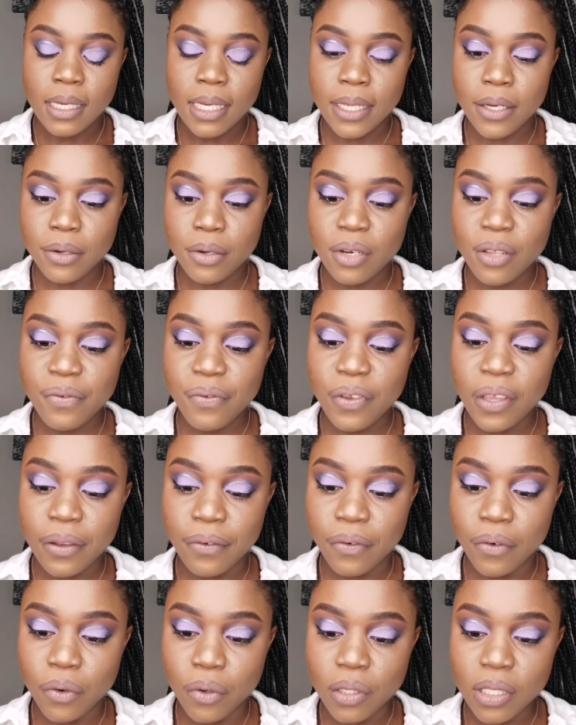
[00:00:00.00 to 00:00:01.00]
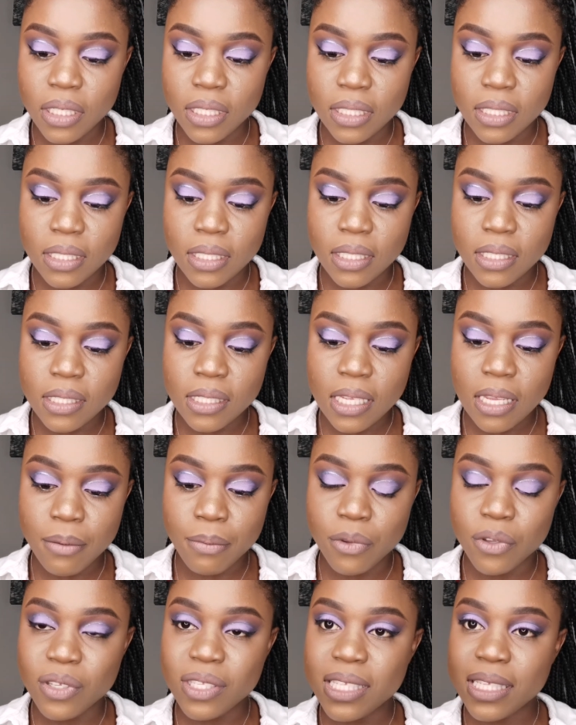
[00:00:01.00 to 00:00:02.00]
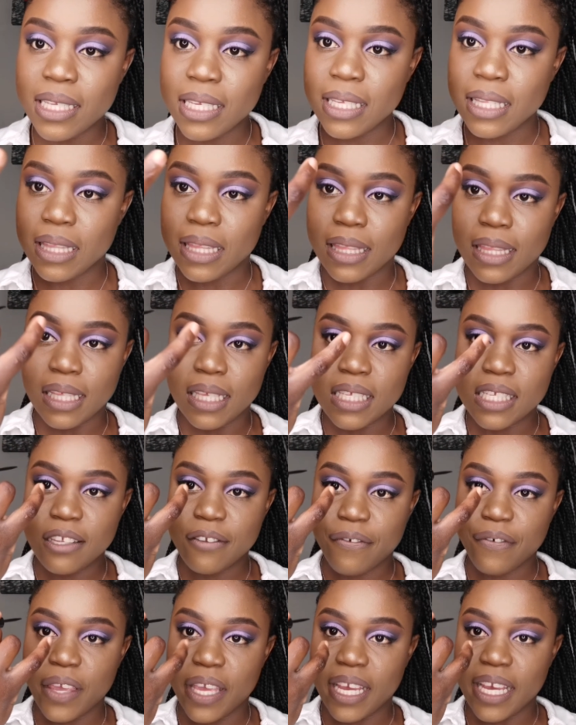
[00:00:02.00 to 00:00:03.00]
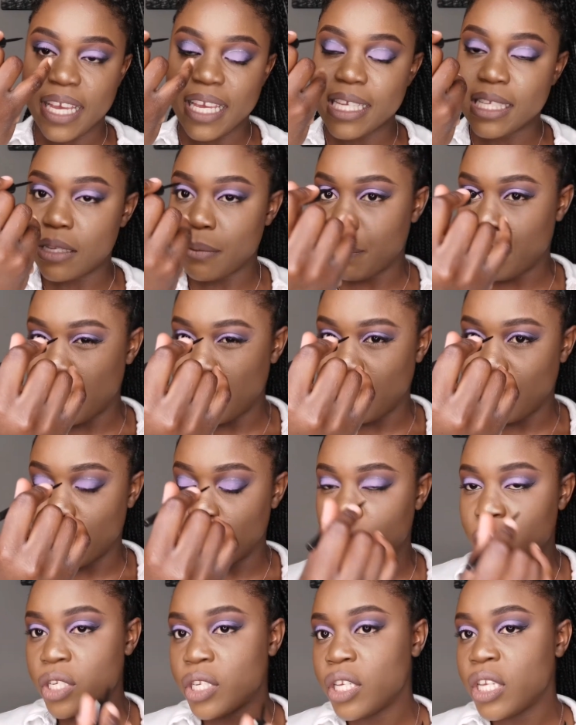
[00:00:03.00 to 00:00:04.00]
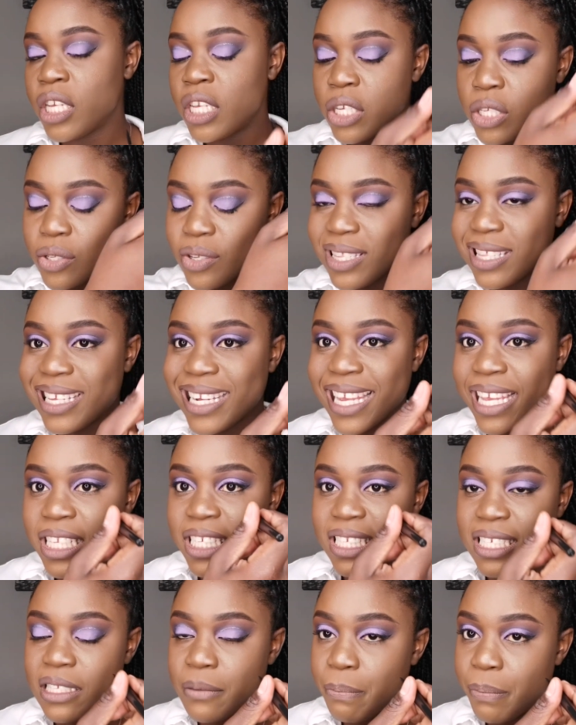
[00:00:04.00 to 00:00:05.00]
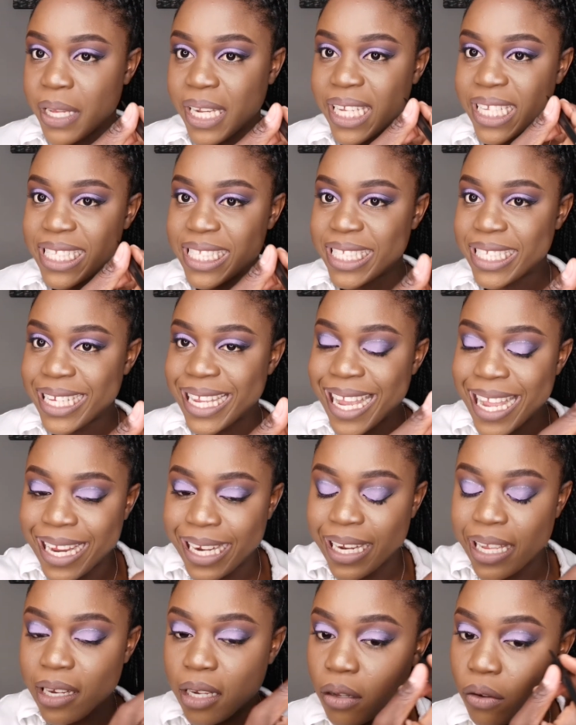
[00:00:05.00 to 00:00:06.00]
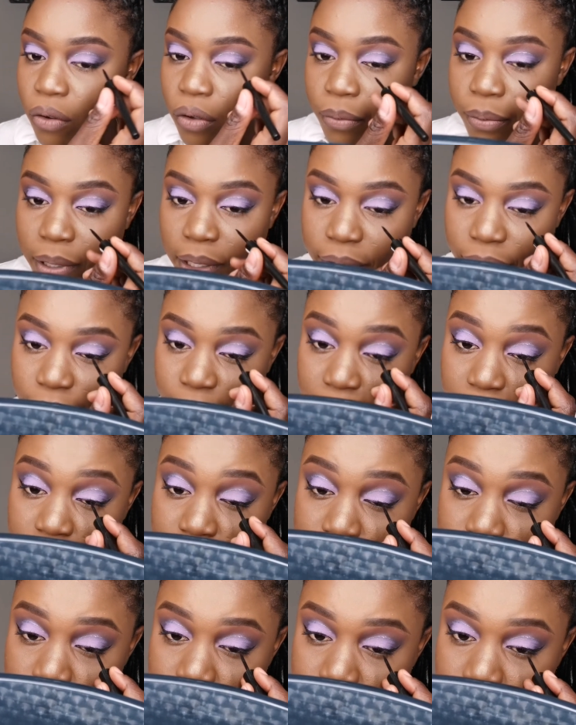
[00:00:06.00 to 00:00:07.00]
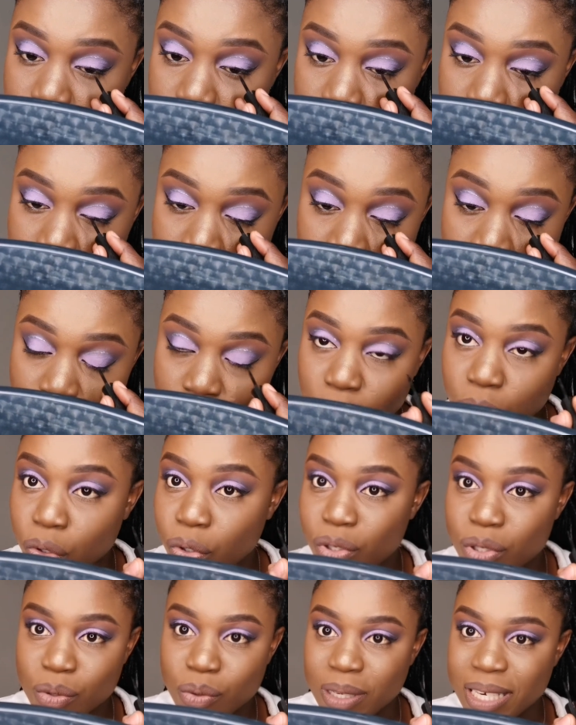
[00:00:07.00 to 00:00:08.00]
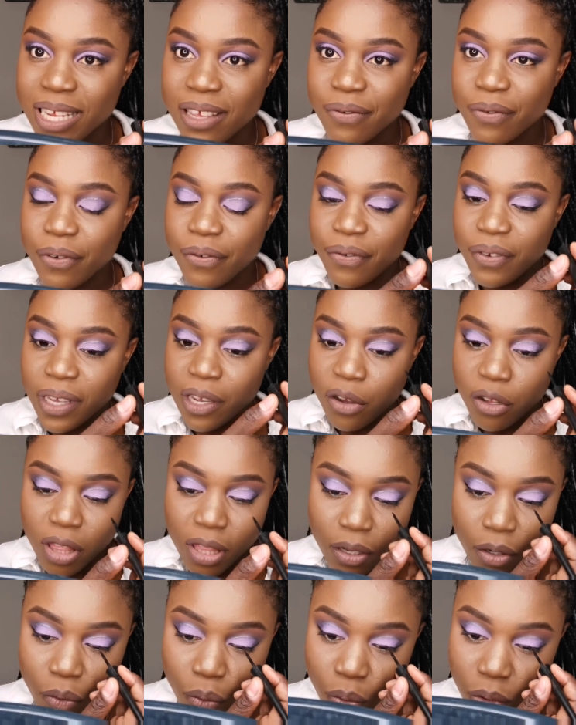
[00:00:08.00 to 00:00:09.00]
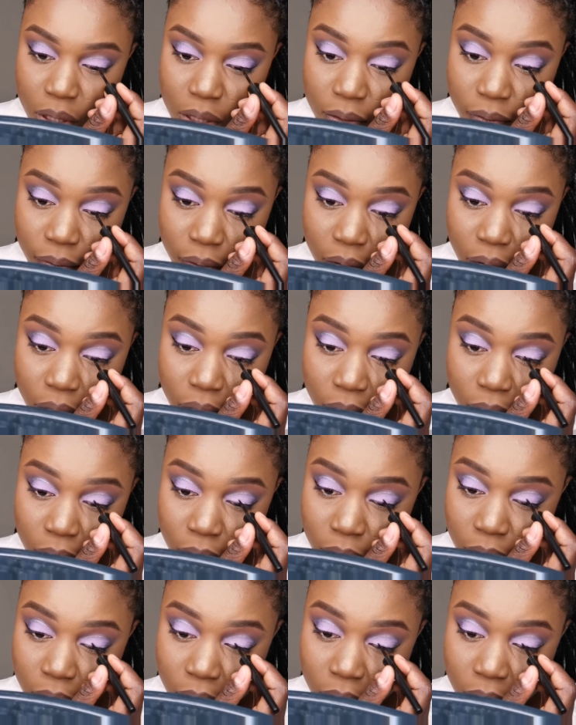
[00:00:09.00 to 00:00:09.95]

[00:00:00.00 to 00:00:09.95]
I don't know if you have noticed this. I'm using this finger as a pivot so that I just balance the eyeliner on my face. You use whatever finger that works for you.